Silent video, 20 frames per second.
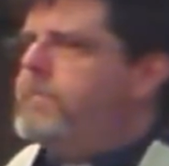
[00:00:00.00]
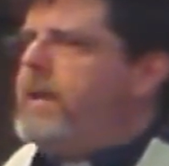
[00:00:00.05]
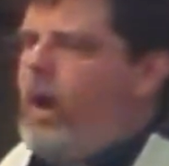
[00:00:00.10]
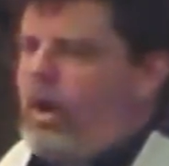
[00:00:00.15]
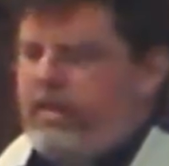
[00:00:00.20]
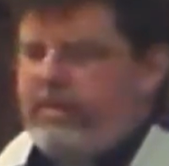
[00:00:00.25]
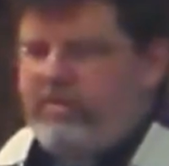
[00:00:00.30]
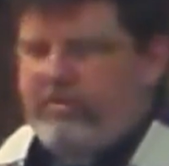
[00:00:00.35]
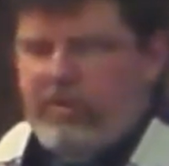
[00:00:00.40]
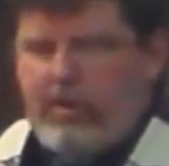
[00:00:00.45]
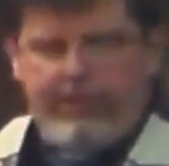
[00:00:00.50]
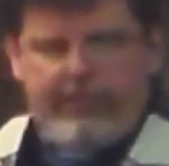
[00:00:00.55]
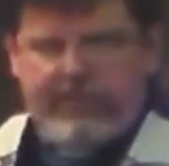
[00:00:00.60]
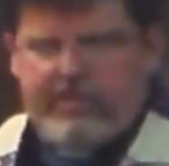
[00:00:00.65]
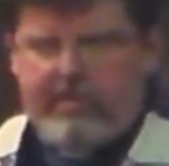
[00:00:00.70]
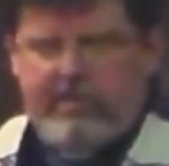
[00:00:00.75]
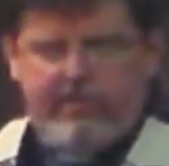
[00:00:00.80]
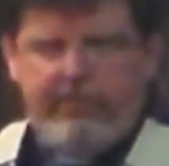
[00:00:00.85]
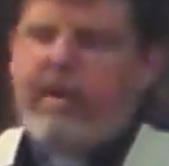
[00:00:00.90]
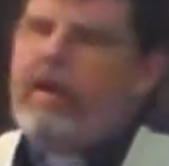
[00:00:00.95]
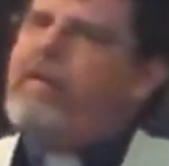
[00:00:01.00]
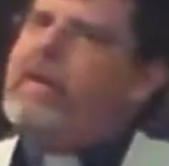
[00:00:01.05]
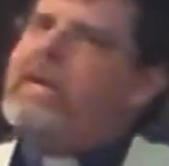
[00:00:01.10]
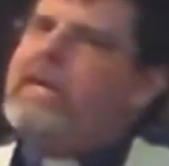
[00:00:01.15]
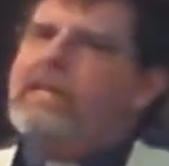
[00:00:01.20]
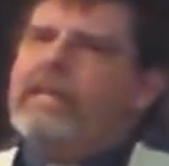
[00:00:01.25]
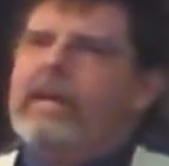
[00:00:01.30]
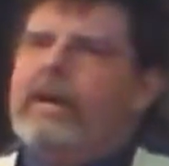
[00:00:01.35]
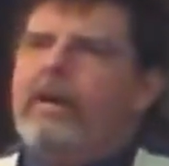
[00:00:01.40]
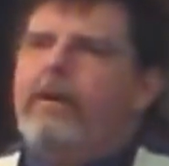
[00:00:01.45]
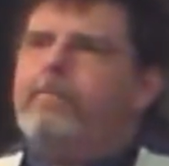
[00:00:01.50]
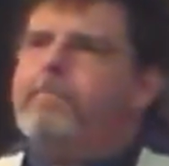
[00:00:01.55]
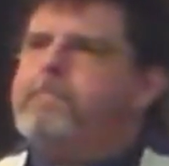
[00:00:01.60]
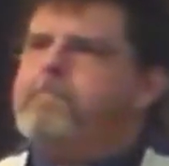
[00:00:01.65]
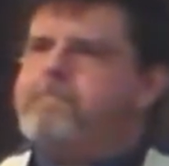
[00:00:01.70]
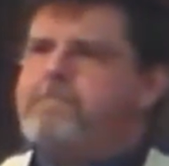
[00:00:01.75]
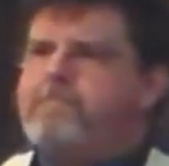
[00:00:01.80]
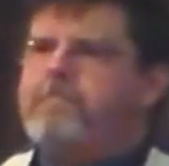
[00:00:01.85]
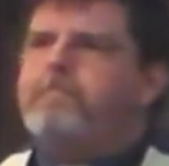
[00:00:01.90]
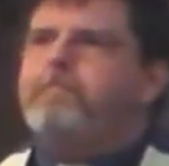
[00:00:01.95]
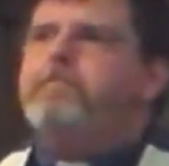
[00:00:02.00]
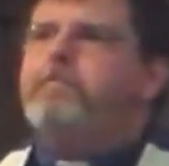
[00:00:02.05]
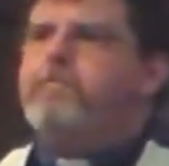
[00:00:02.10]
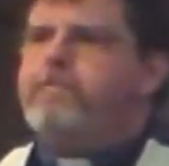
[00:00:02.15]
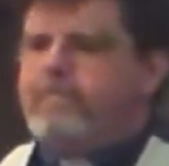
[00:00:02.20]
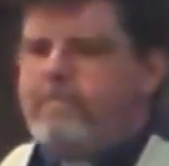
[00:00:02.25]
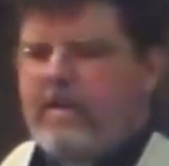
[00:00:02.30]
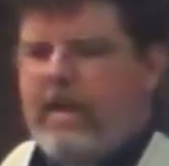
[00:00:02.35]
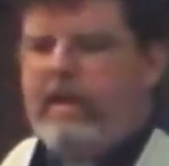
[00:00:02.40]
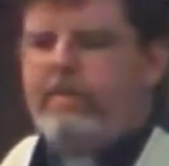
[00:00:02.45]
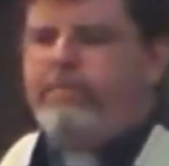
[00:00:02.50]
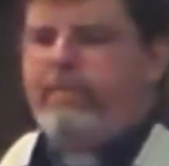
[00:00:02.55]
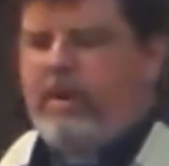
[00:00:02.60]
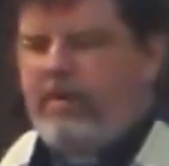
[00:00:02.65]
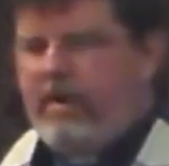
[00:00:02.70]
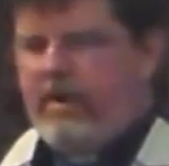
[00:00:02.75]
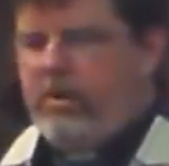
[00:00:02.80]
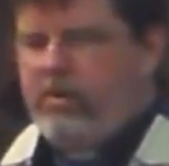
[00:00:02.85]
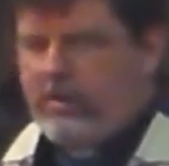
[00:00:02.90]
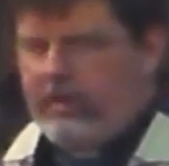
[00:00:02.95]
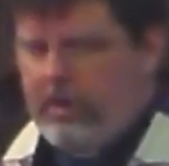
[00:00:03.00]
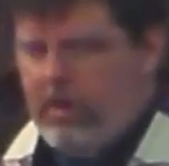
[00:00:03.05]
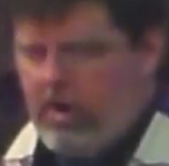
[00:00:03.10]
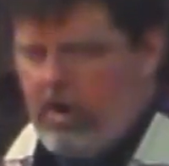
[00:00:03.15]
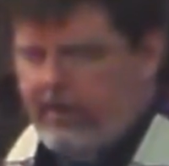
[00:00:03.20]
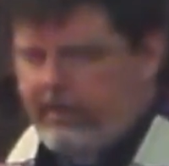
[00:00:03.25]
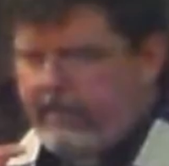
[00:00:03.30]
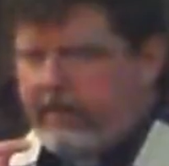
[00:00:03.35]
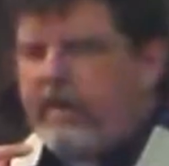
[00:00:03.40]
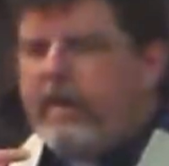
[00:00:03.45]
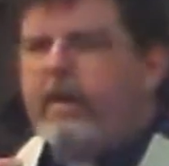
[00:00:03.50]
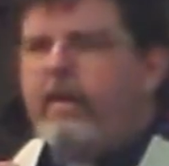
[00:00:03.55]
Now, on the surface, he's very clear, and very early on,